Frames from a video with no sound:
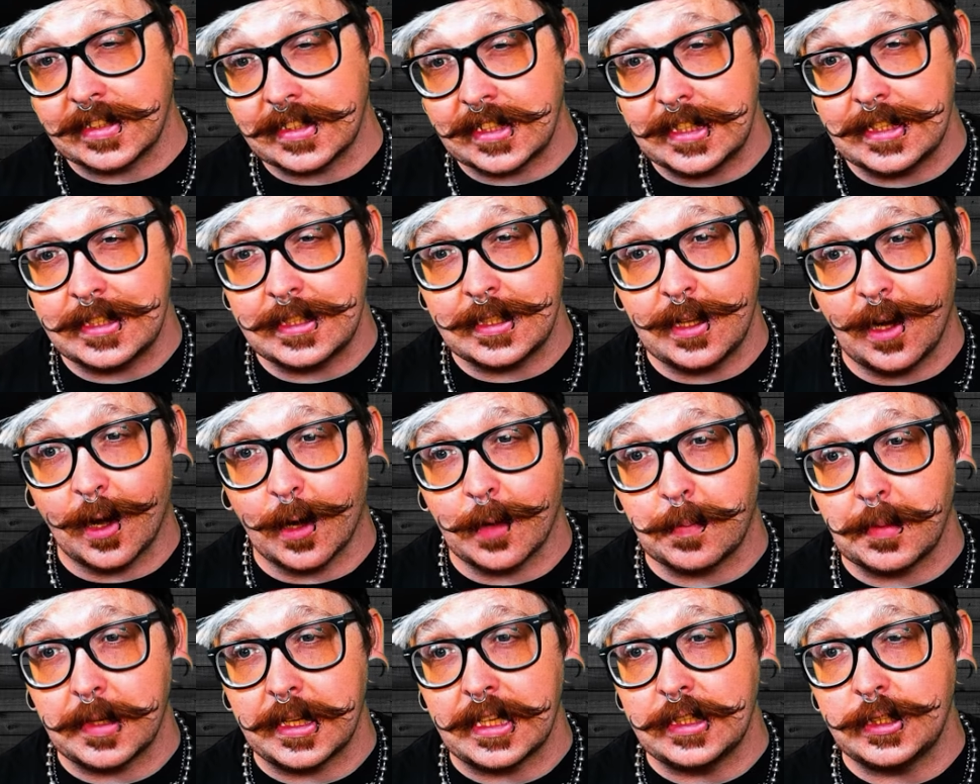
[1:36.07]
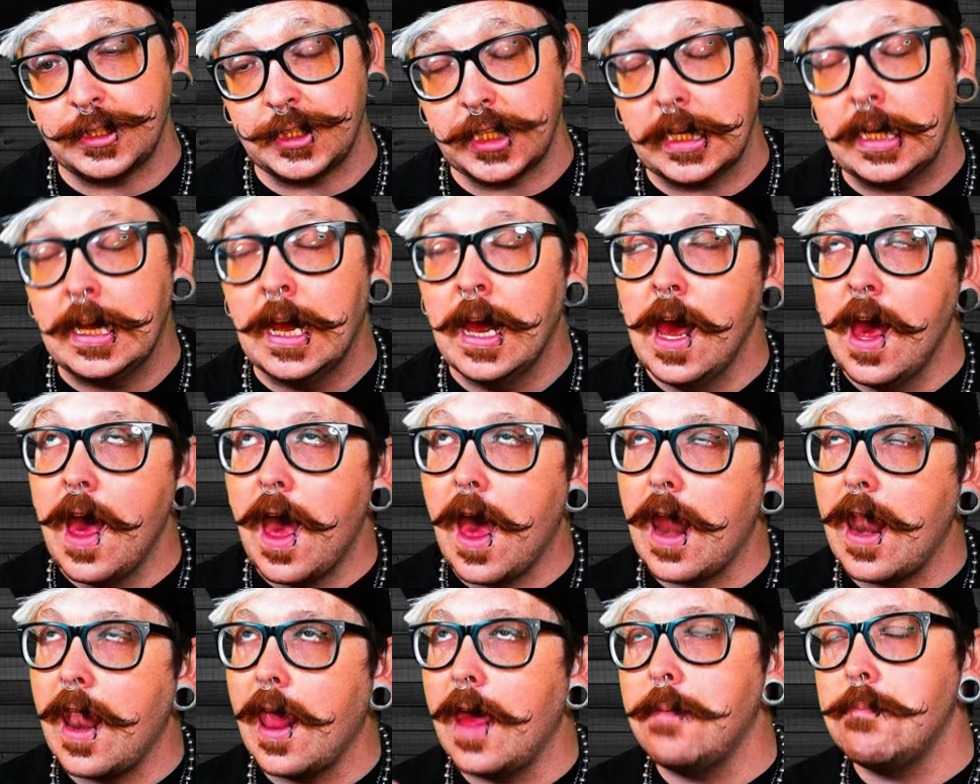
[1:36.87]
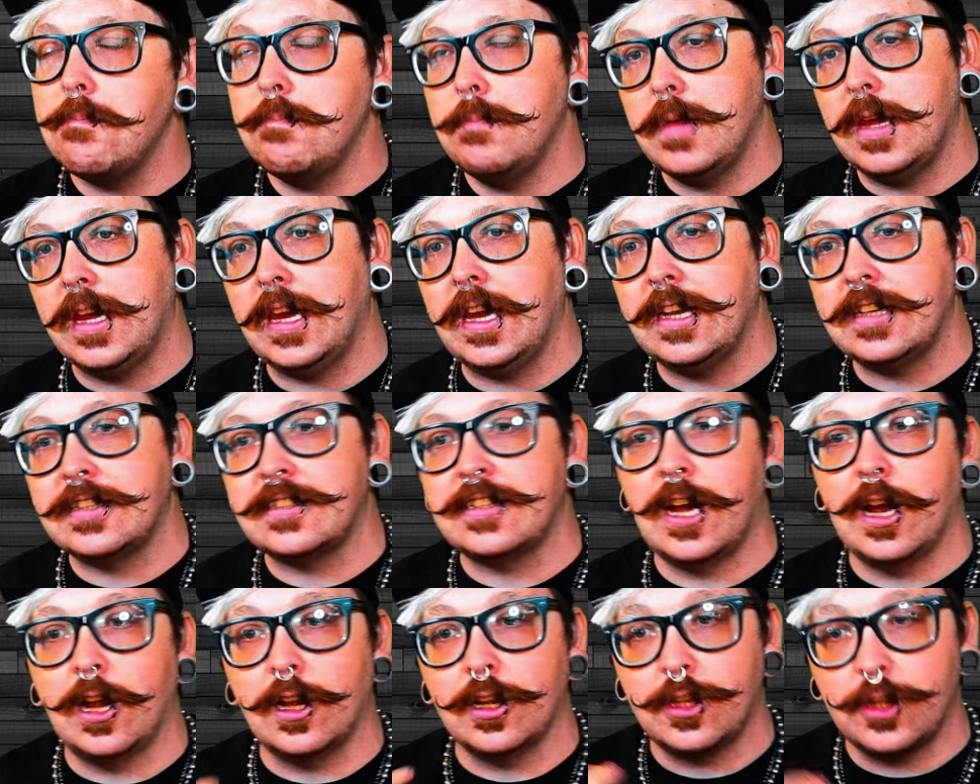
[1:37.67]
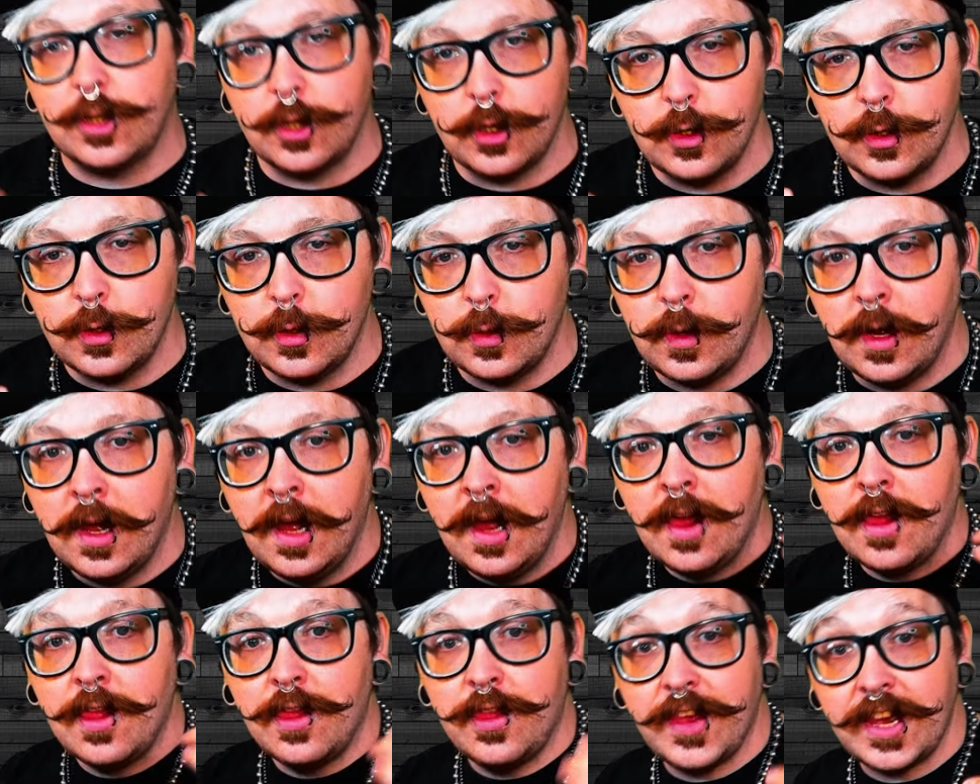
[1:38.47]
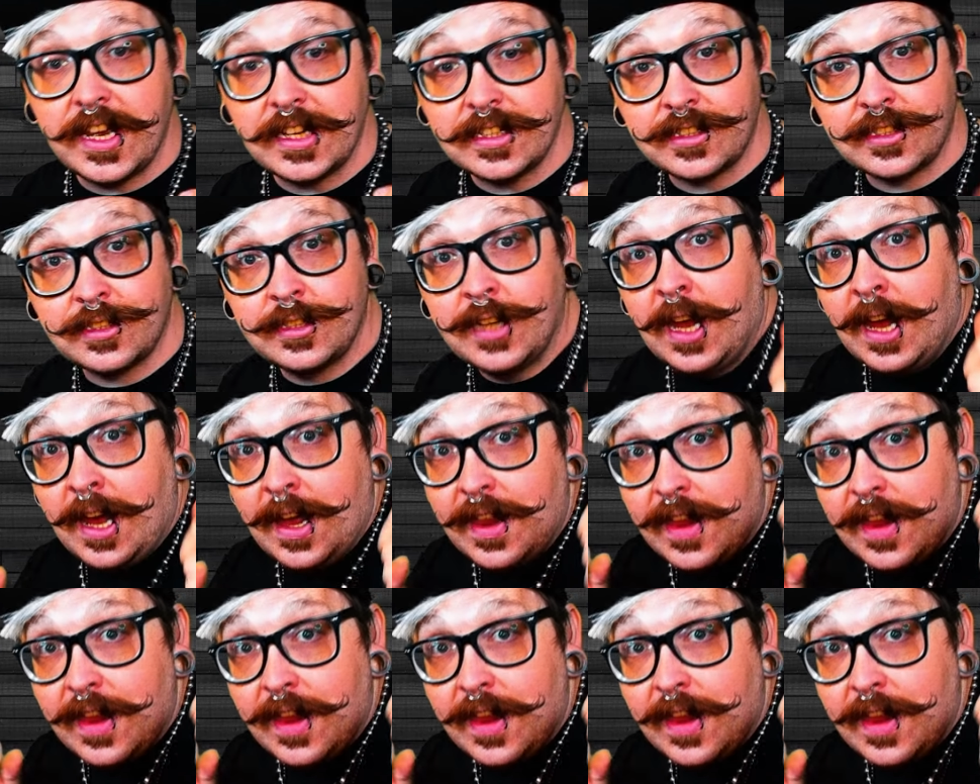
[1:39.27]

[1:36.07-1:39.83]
a TTRPG, and let me tell you this,